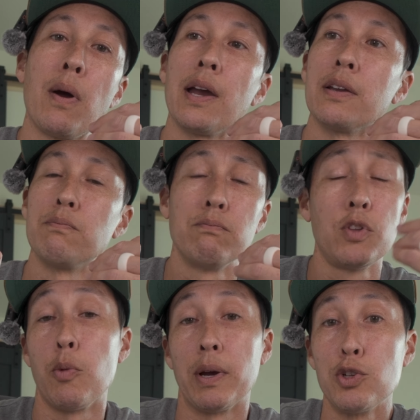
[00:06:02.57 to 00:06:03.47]
my
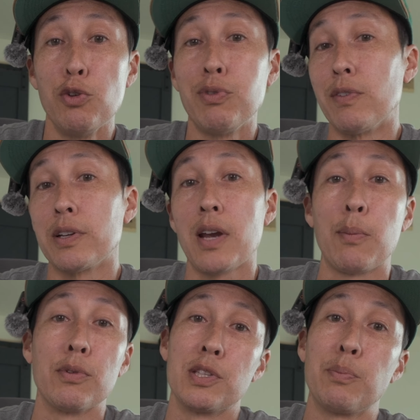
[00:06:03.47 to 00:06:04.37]
two favorite
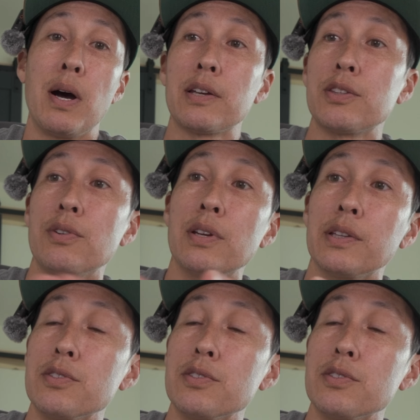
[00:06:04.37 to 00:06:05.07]
cameras, the Pocket 3 and the